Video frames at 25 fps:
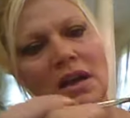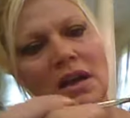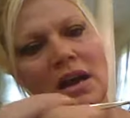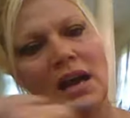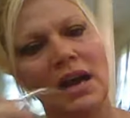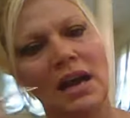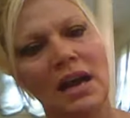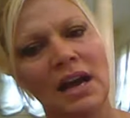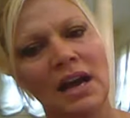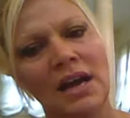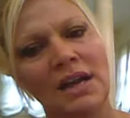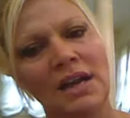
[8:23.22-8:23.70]

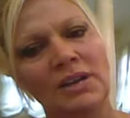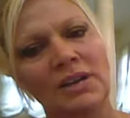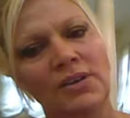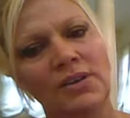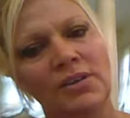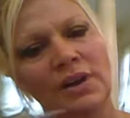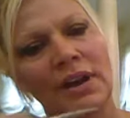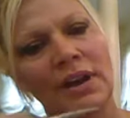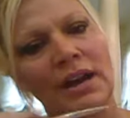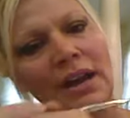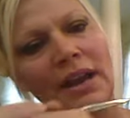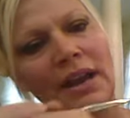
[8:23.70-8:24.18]
on
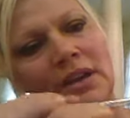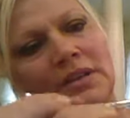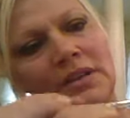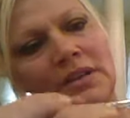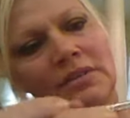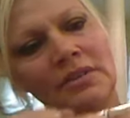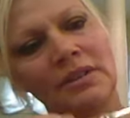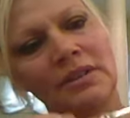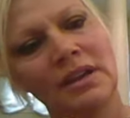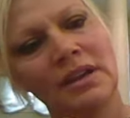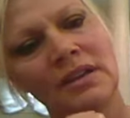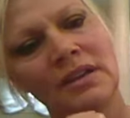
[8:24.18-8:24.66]
your hand.
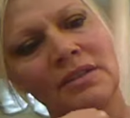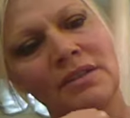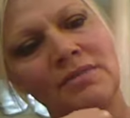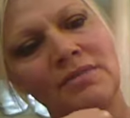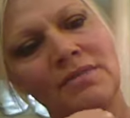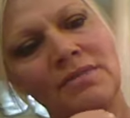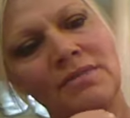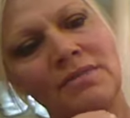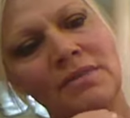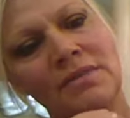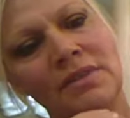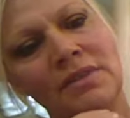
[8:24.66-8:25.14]
Again, I
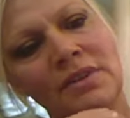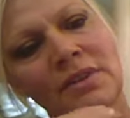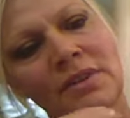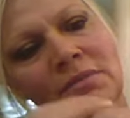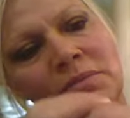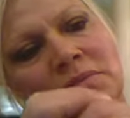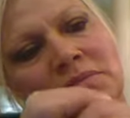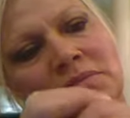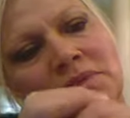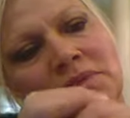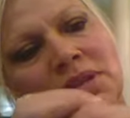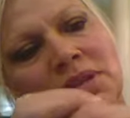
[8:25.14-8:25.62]

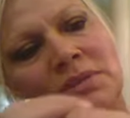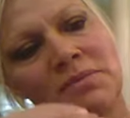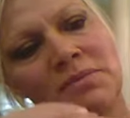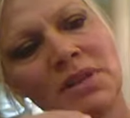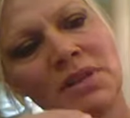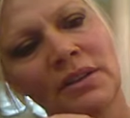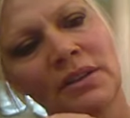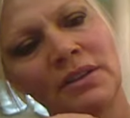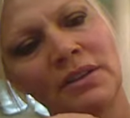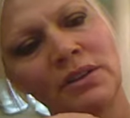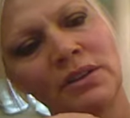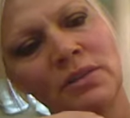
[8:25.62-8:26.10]
keep
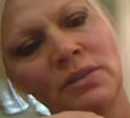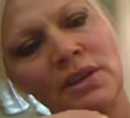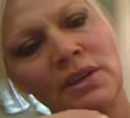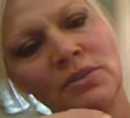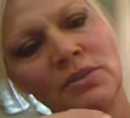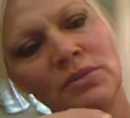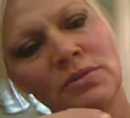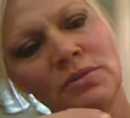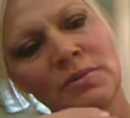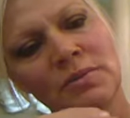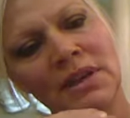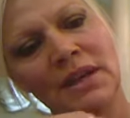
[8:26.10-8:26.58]
telling you I
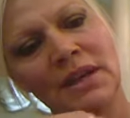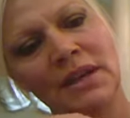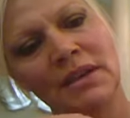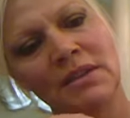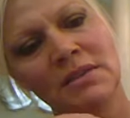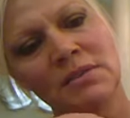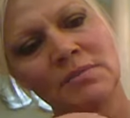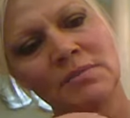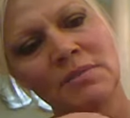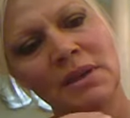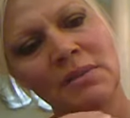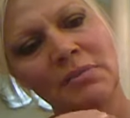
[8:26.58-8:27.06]
use my hand
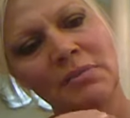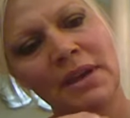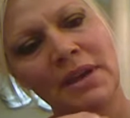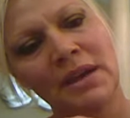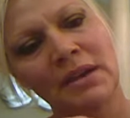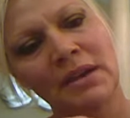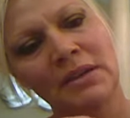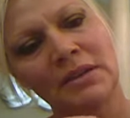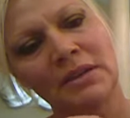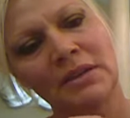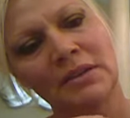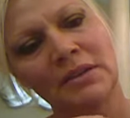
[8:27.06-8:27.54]
as my
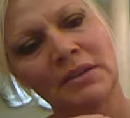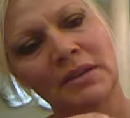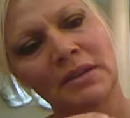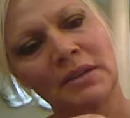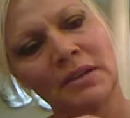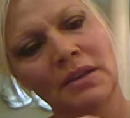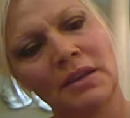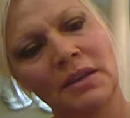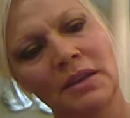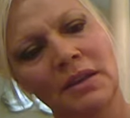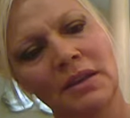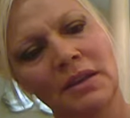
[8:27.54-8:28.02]
palette,
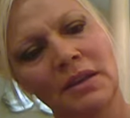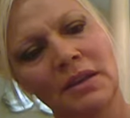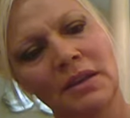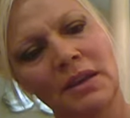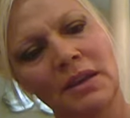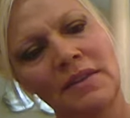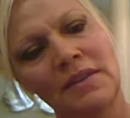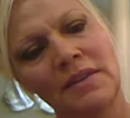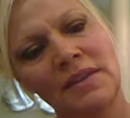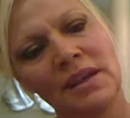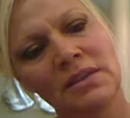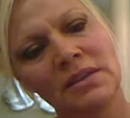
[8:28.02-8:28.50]

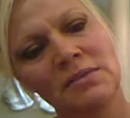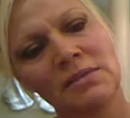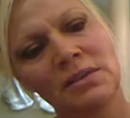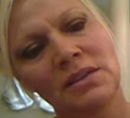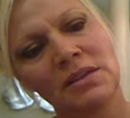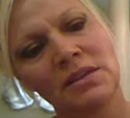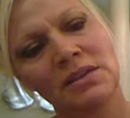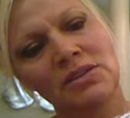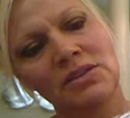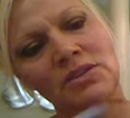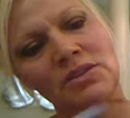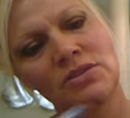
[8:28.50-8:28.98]
and that's
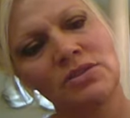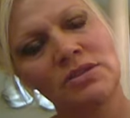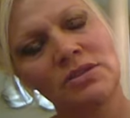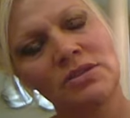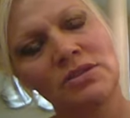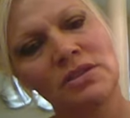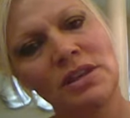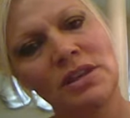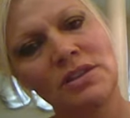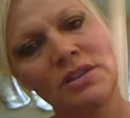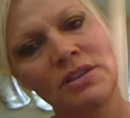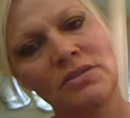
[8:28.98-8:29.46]
because
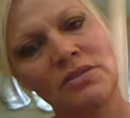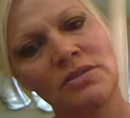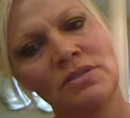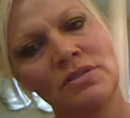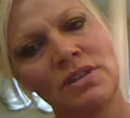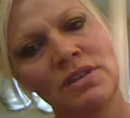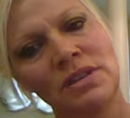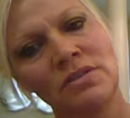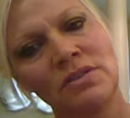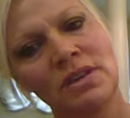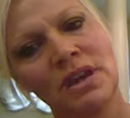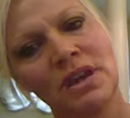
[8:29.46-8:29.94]
then
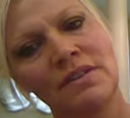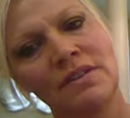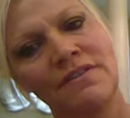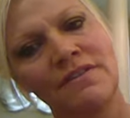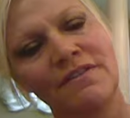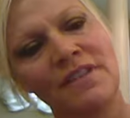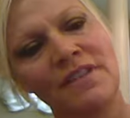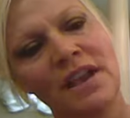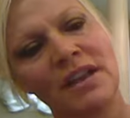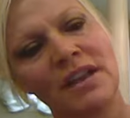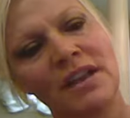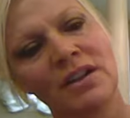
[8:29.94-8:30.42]
you kind of
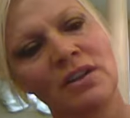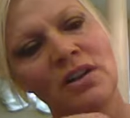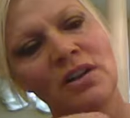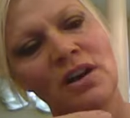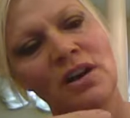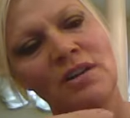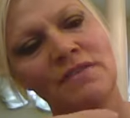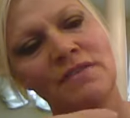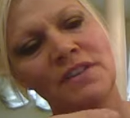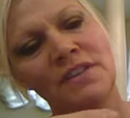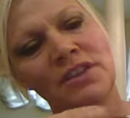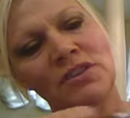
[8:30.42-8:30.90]
fan it
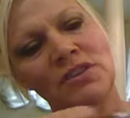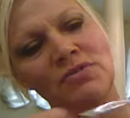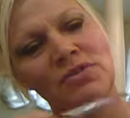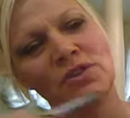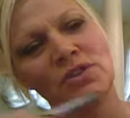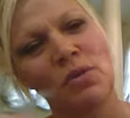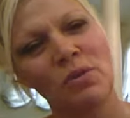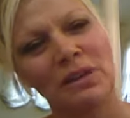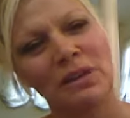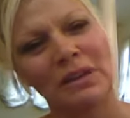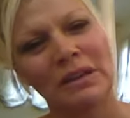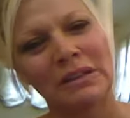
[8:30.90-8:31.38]
off and you
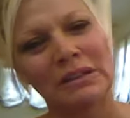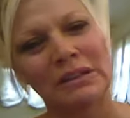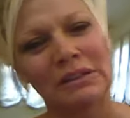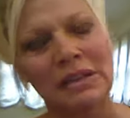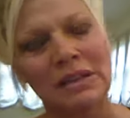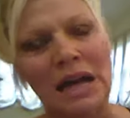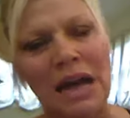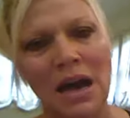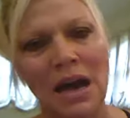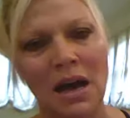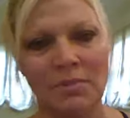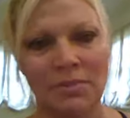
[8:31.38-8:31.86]
don't
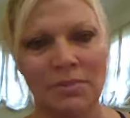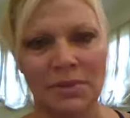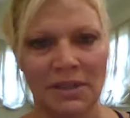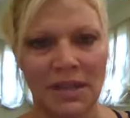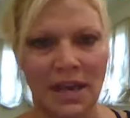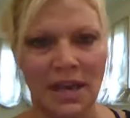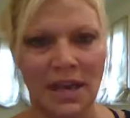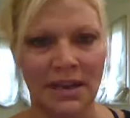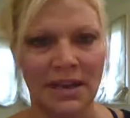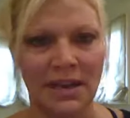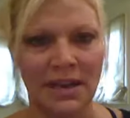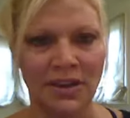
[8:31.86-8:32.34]
glob a
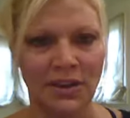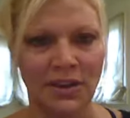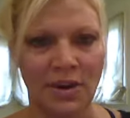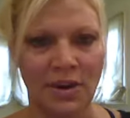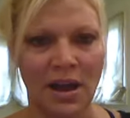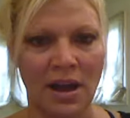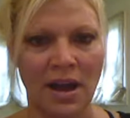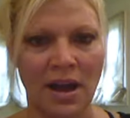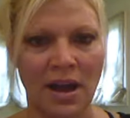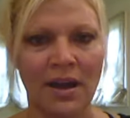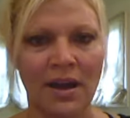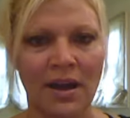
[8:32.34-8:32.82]
lot on your
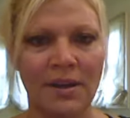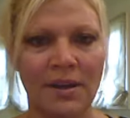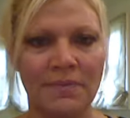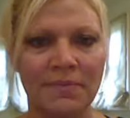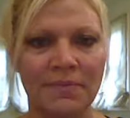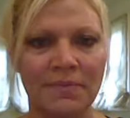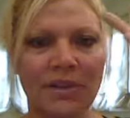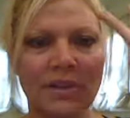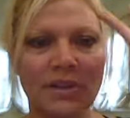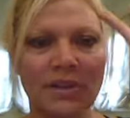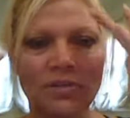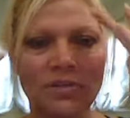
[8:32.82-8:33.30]
eye,
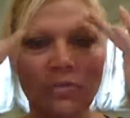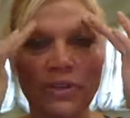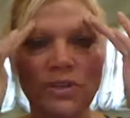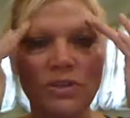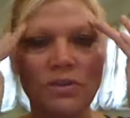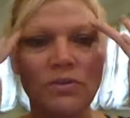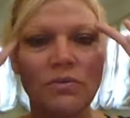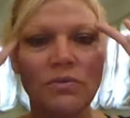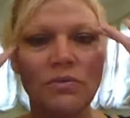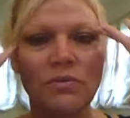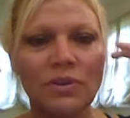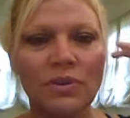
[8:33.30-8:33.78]
because
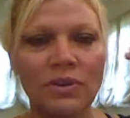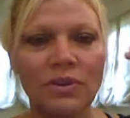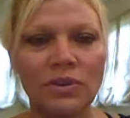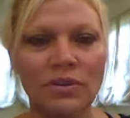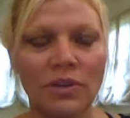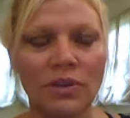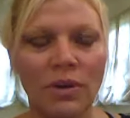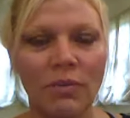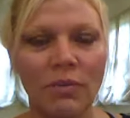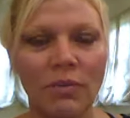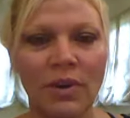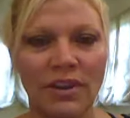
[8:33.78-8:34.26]
what you
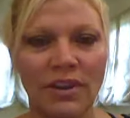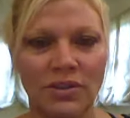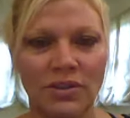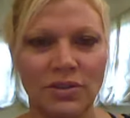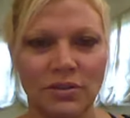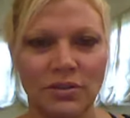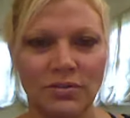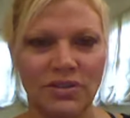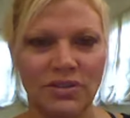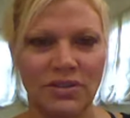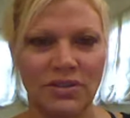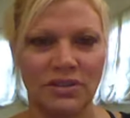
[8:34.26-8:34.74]
don't want to
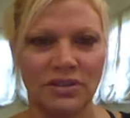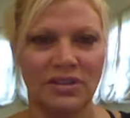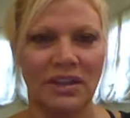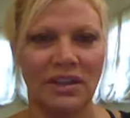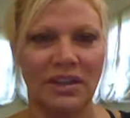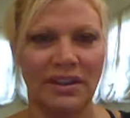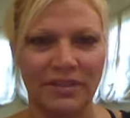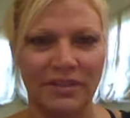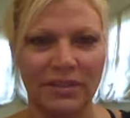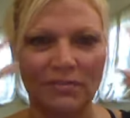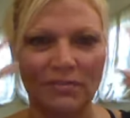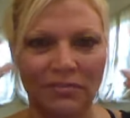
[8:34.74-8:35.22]
do is just
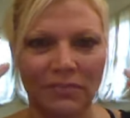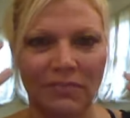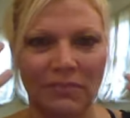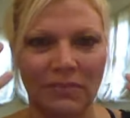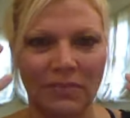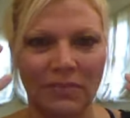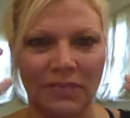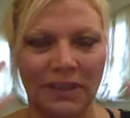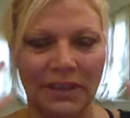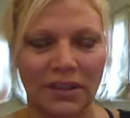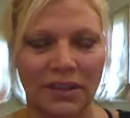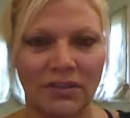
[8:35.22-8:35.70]
have it
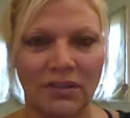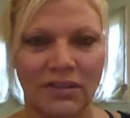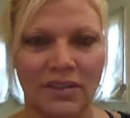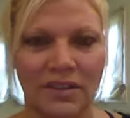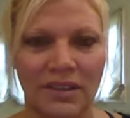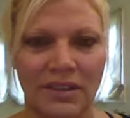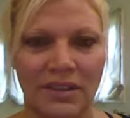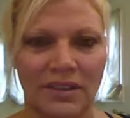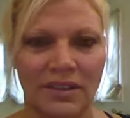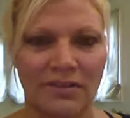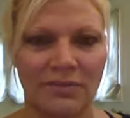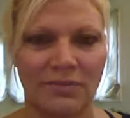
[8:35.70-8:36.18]
like you look
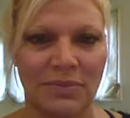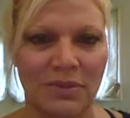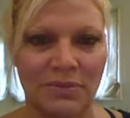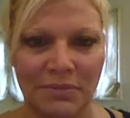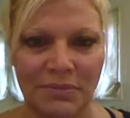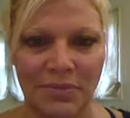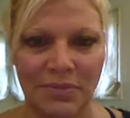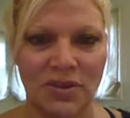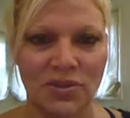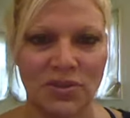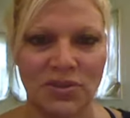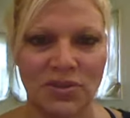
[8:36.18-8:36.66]
like you've been
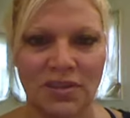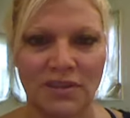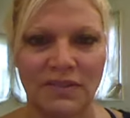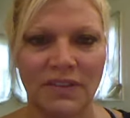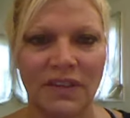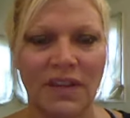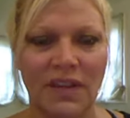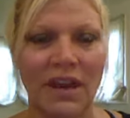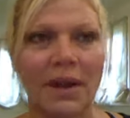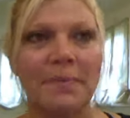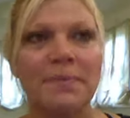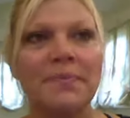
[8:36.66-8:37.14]
punched in
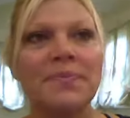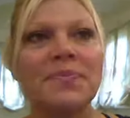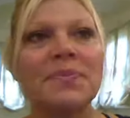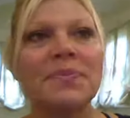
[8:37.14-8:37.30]
the eye.